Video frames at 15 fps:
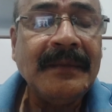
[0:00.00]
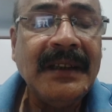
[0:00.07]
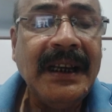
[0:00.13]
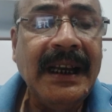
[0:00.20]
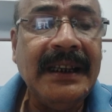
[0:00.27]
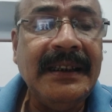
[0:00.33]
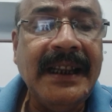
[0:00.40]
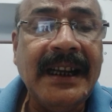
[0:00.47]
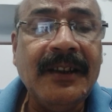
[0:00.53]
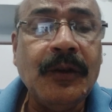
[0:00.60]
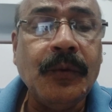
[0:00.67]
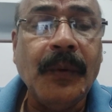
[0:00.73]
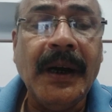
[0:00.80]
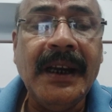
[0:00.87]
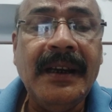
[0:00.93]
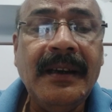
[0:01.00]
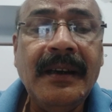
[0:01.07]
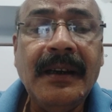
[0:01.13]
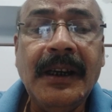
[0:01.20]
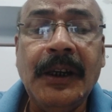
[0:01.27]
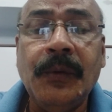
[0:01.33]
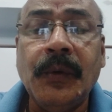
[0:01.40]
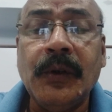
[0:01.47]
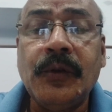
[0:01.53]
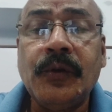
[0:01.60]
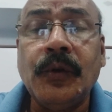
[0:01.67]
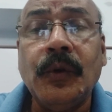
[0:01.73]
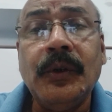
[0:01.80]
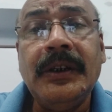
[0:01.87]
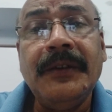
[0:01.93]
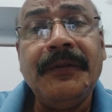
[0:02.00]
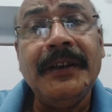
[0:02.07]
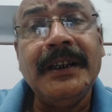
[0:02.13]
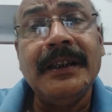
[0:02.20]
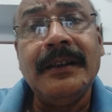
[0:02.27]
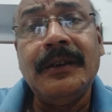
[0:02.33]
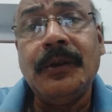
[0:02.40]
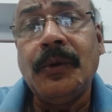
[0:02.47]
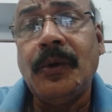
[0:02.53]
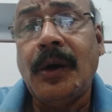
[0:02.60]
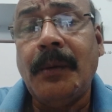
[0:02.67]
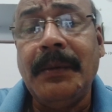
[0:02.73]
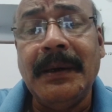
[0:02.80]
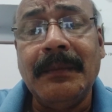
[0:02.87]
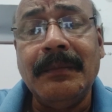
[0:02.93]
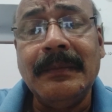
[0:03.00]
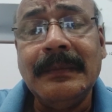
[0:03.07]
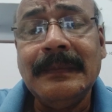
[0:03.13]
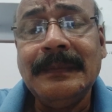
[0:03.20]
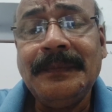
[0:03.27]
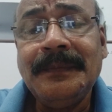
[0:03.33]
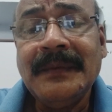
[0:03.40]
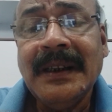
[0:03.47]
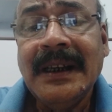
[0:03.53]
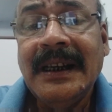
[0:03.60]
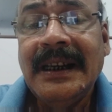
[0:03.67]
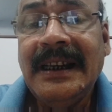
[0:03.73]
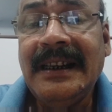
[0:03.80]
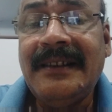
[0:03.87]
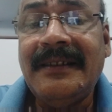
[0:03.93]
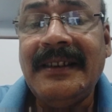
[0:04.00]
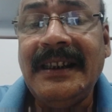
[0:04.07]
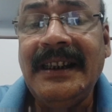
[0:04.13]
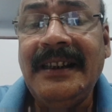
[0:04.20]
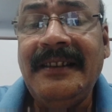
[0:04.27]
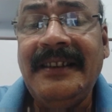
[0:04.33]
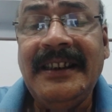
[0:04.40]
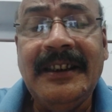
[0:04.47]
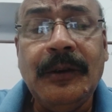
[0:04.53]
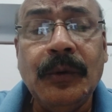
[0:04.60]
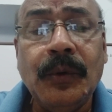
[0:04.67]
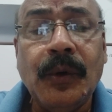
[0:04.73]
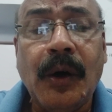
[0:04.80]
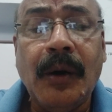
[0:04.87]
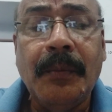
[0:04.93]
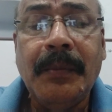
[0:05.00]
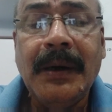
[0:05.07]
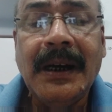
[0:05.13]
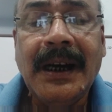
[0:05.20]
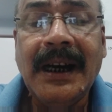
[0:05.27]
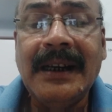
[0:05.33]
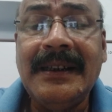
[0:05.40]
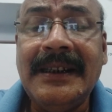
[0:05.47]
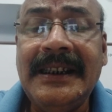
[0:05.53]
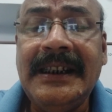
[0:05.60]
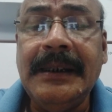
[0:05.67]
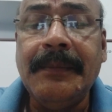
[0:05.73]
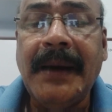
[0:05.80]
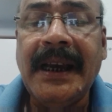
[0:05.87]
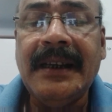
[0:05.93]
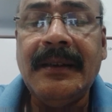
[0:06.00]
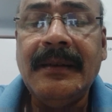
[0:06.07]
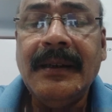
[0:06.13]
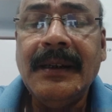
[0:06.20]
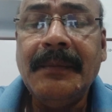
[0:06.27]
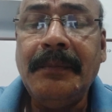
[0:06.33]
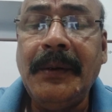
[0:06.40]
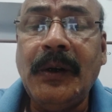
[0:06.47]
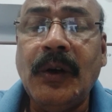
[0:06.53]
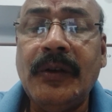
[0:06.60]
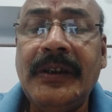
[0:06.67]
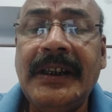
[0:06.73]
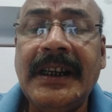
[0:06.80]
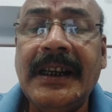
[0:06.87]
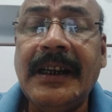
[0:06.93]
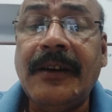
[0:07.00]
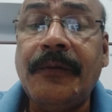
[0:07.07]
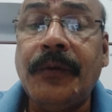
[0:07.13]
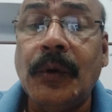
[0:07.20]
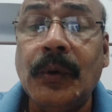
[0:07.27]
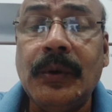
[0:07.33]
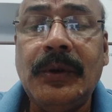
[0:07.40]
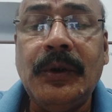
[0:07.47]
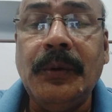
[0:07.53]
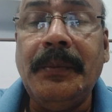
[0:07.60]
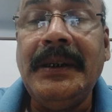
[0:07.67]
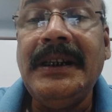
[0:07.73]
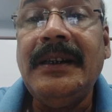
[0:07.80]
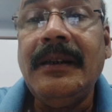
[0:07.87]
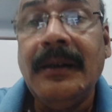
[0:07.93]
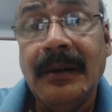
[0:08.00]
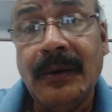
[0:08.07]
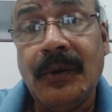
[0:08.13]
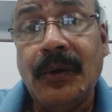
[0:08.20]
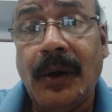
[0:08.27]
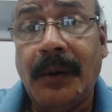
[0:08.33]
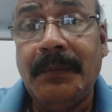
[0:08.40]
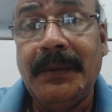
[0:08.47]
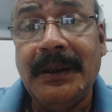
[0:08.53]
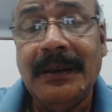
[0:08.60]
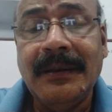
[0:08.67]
and that's why it was so difficult to rob him. It's easy to rob a greedy man because he can afford to be robbed,